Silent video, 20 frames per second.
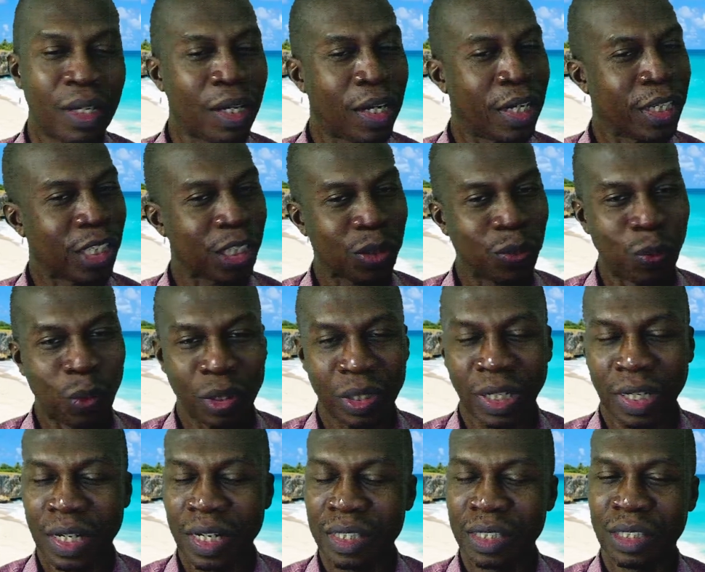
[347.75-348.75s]
I just want to
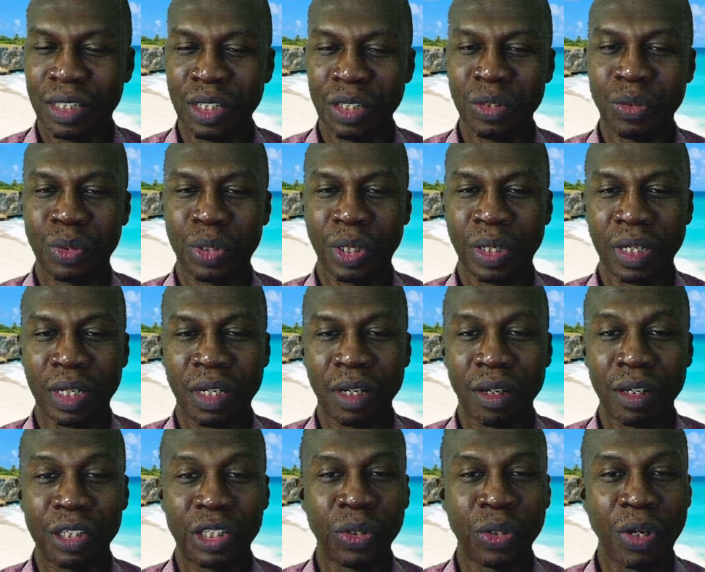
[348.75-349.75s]
continue to
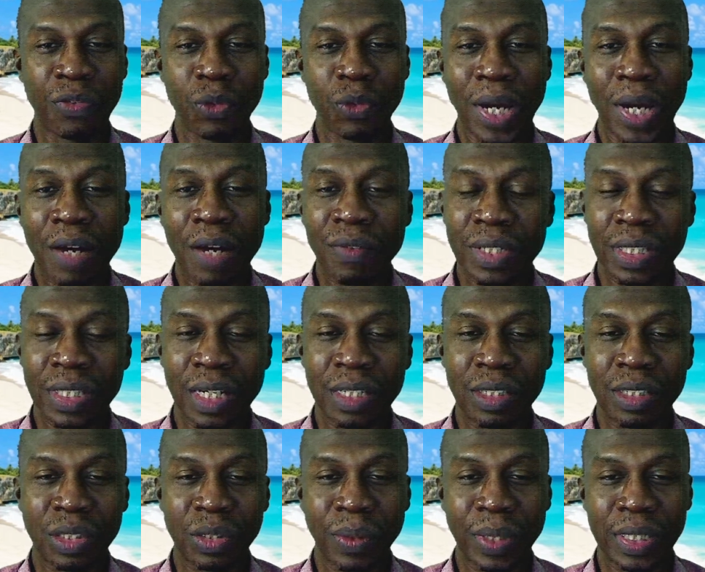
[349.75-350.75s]
encourage you, if you haven't done
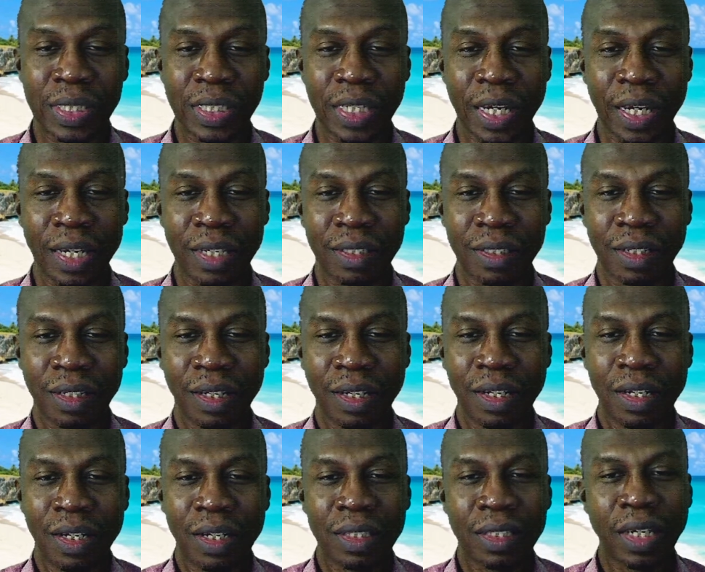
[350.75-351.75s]
so as yet,
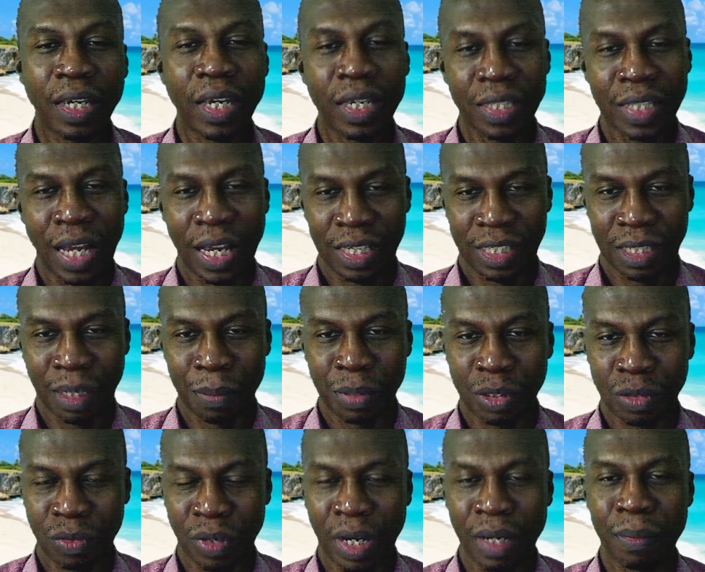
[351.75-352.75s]
to hit that
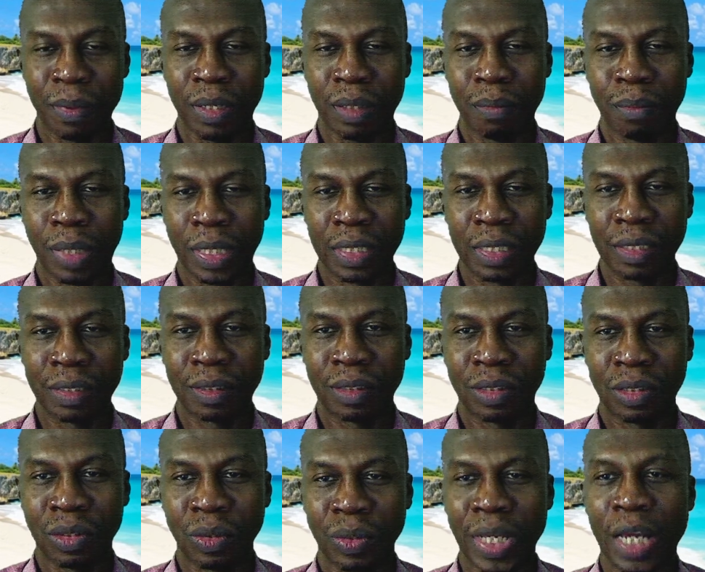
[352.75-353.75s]
subscribe button
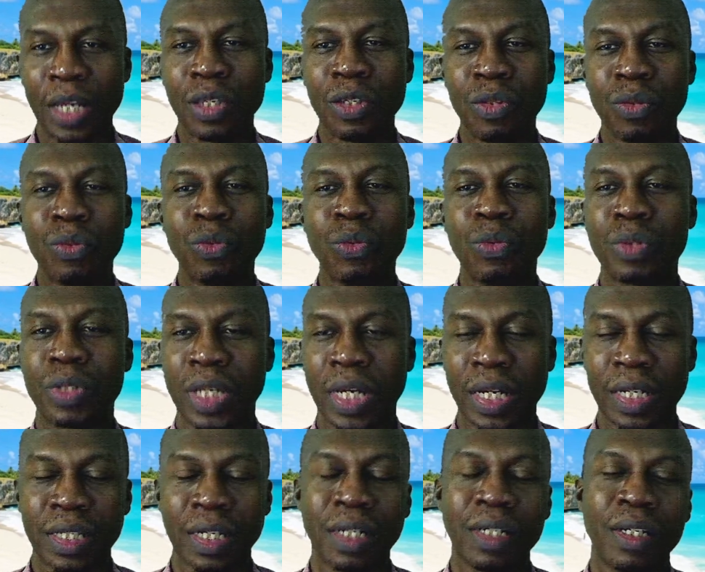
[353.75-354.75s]
so that you
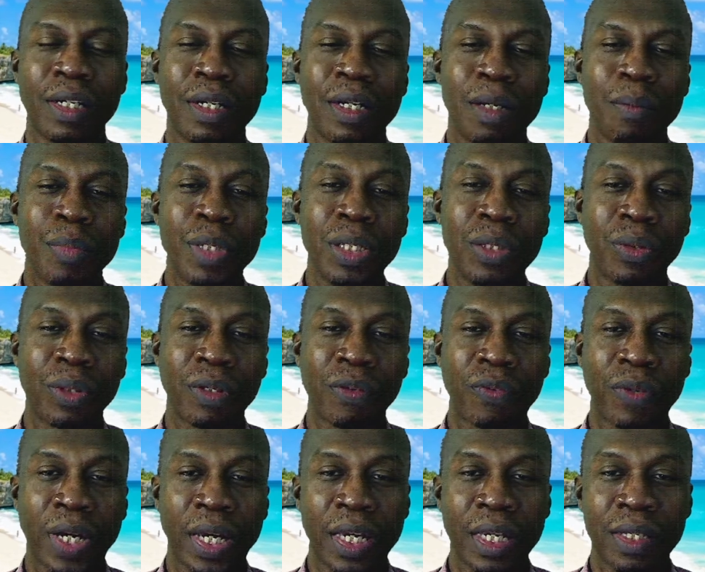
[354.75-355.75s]
can be
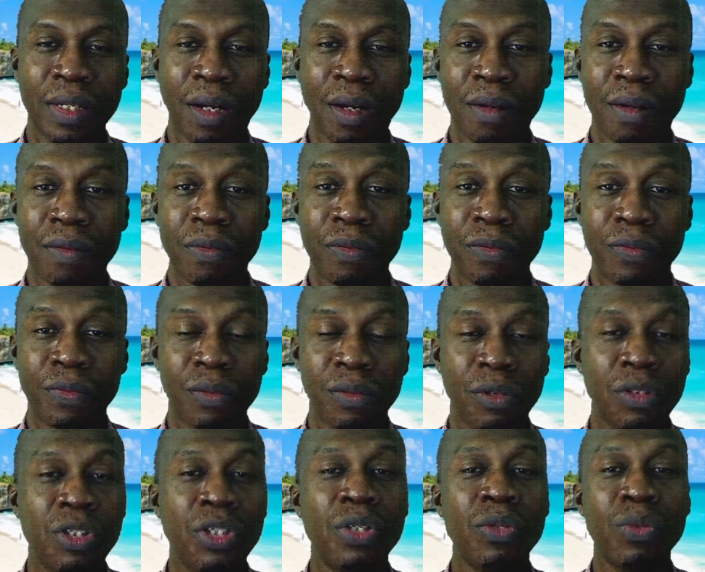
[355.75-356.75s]
notified of
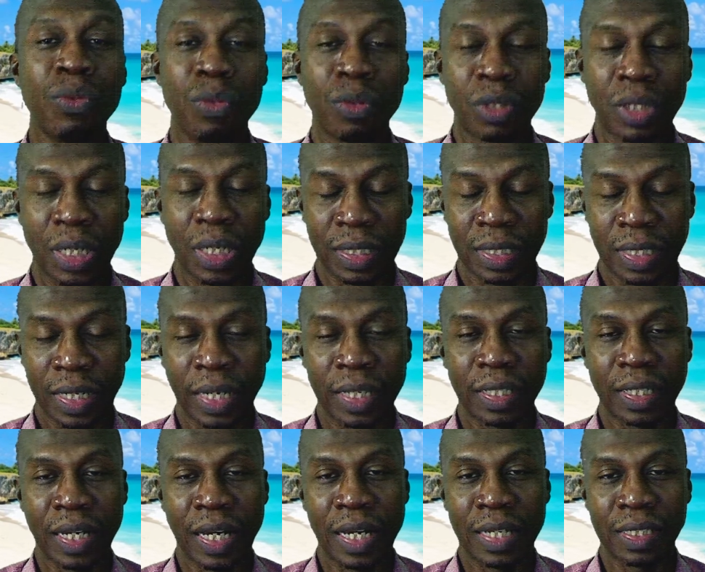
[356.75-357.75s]
new content
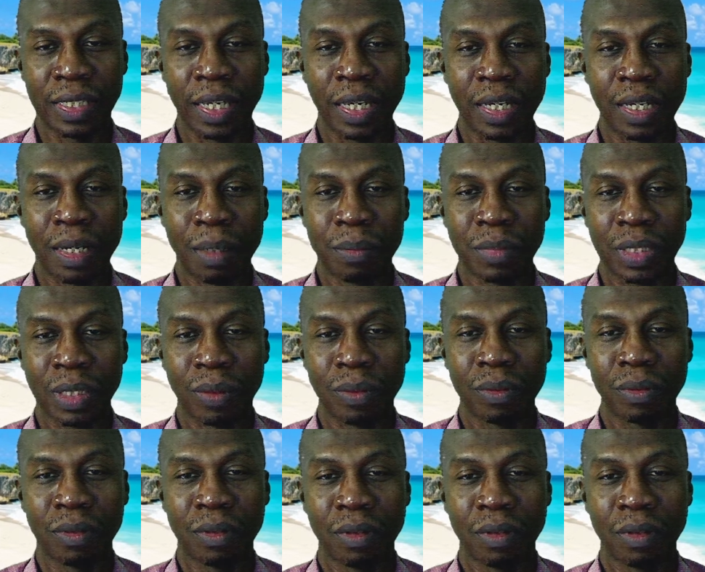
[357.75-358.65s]
as it comes out.